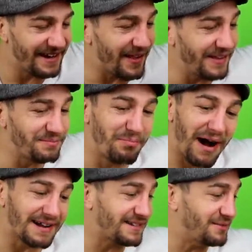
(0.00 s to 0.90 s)
Now this
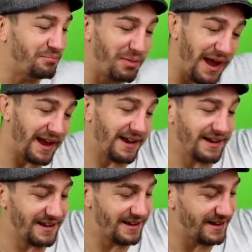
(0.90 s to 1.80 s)
box is big.
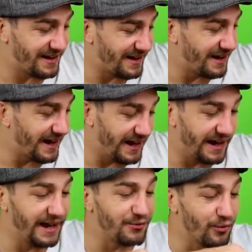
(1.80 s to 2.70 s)

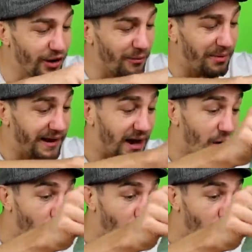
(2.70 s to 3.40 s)
It's real big.